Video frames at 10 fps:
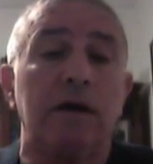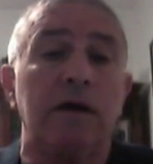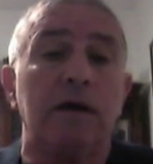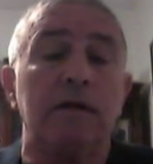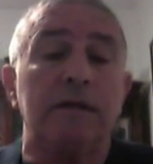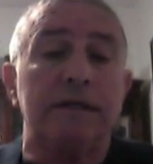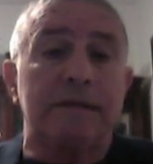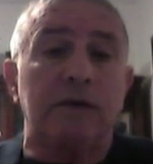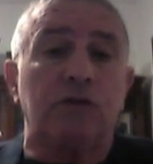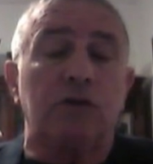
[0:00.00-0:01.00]

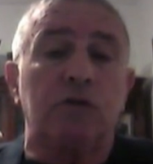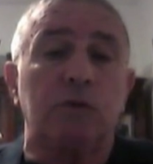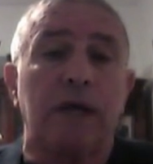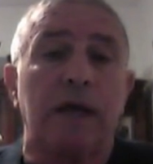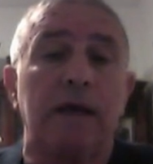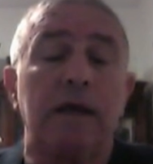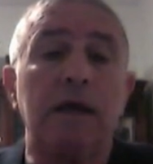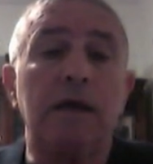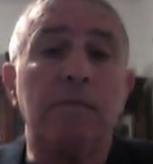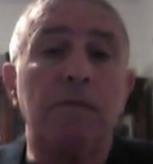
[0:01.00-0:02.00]
decision today
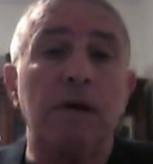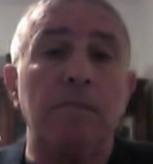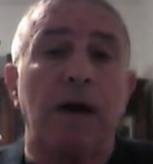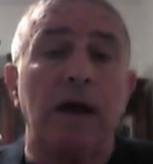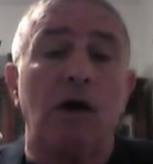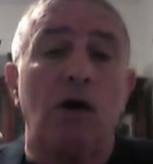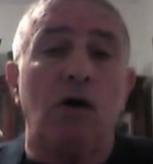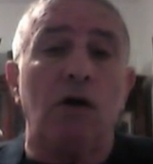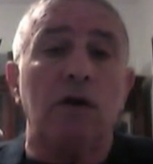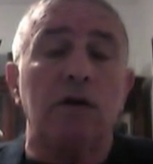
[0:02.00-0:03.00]
by
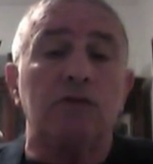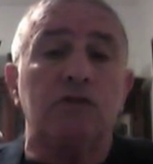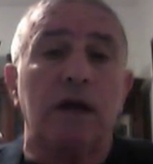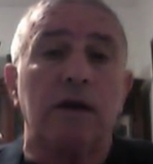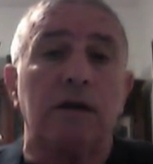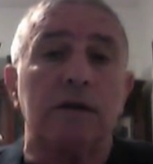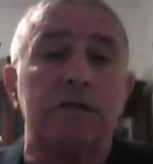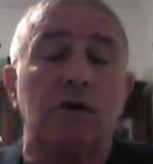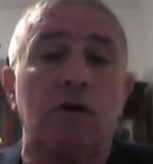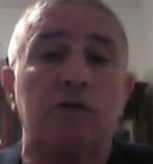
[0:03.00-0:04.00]
all channels
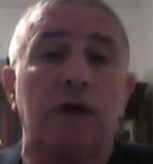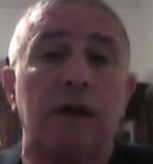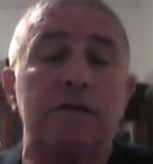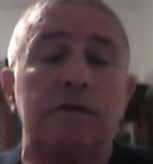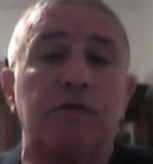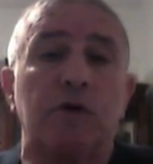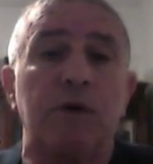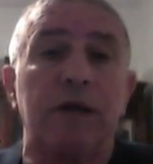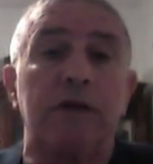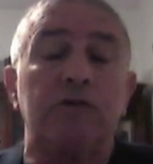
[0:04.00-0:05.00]
of
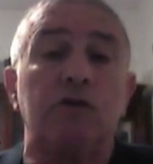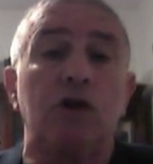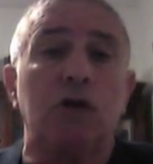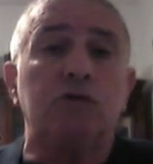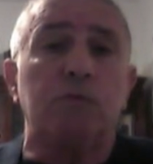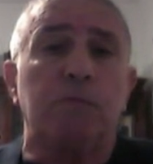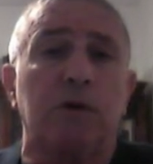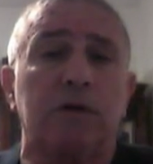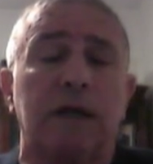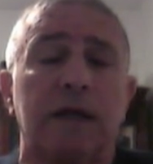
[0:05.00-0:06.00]
communication not to
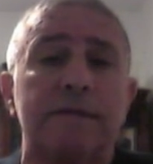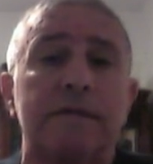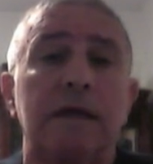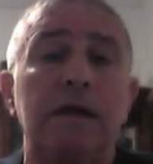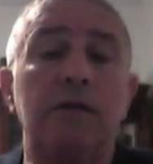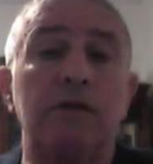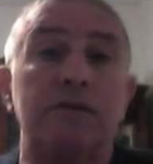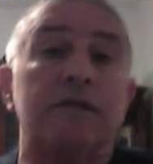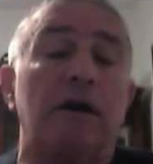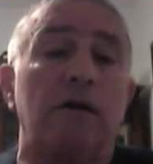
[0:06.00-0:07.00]
broadcast the
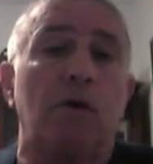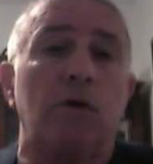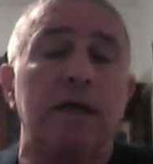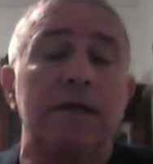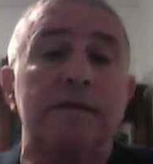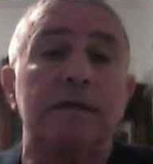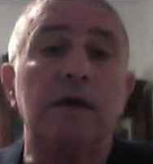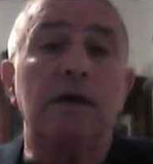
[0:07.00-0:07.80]
ceremonies, the